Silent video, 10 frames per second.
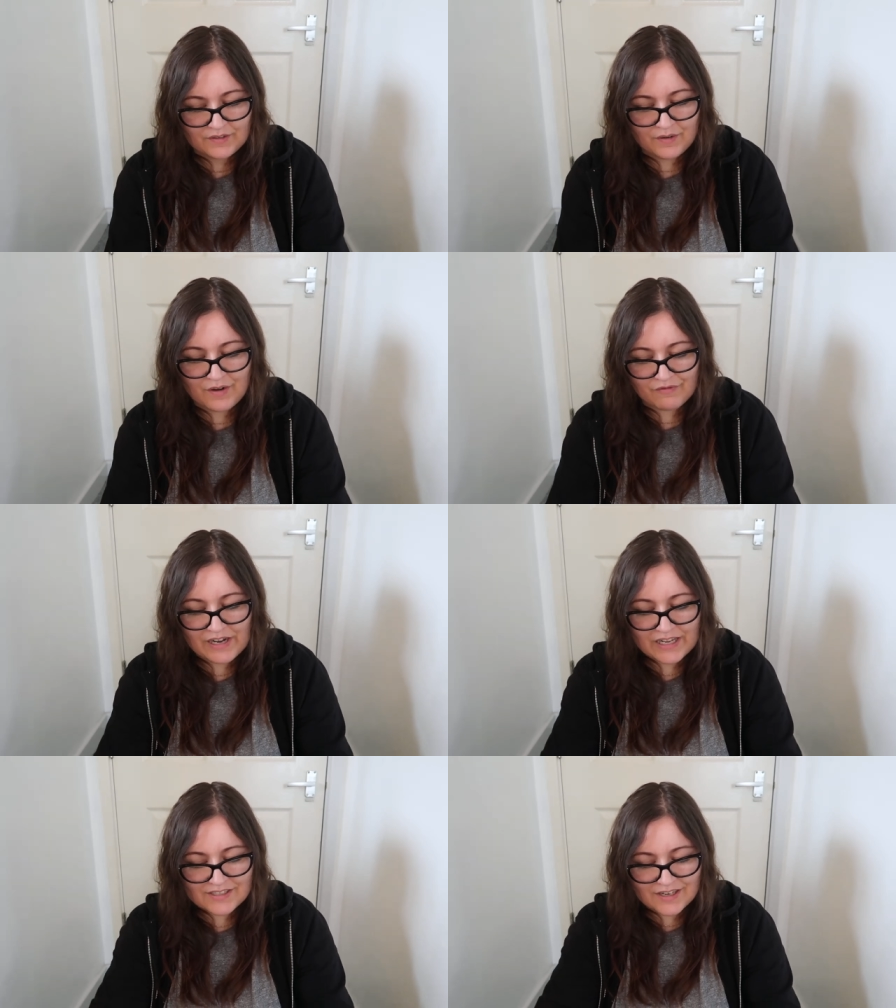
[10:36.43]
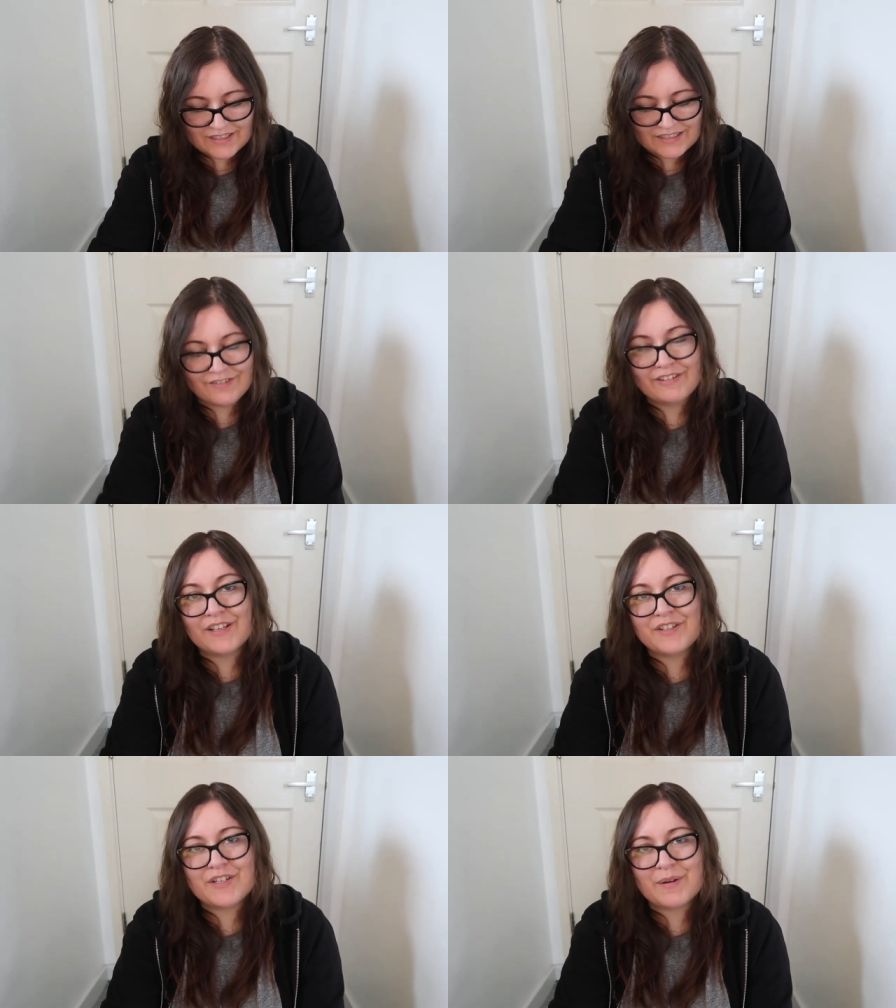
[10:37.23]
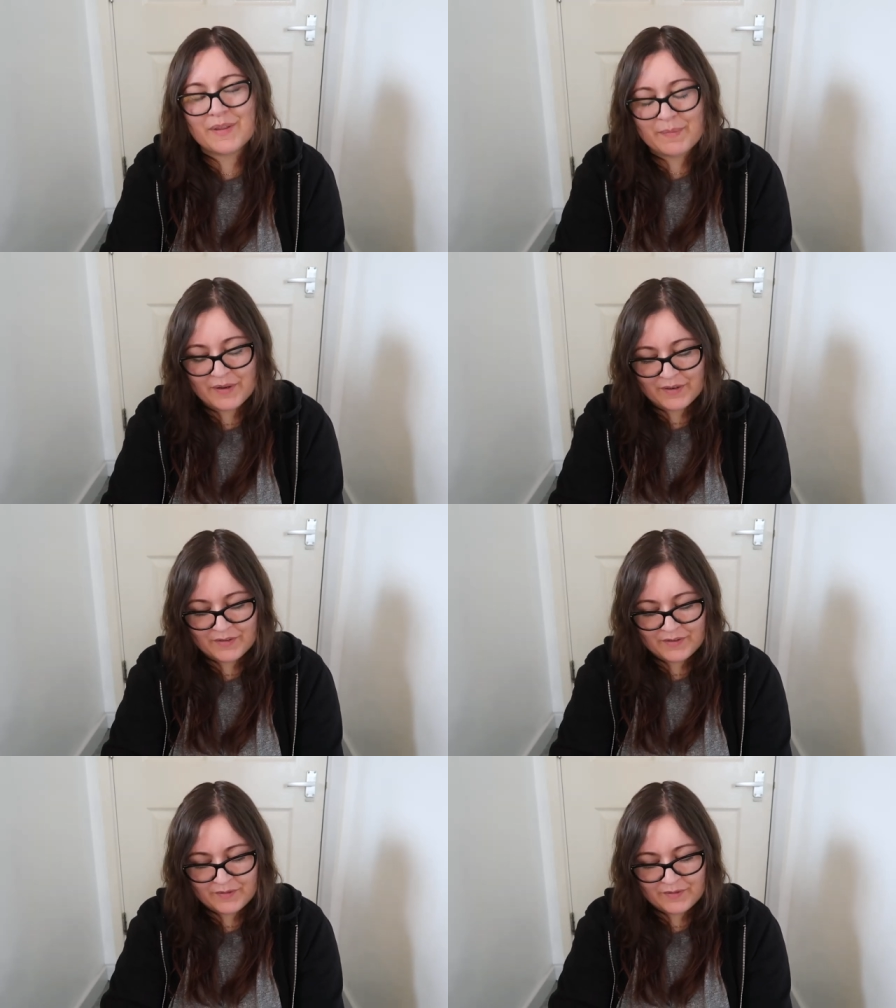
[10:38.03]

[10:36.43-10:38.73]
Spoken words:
Oh, I'm really excited to read those two other books.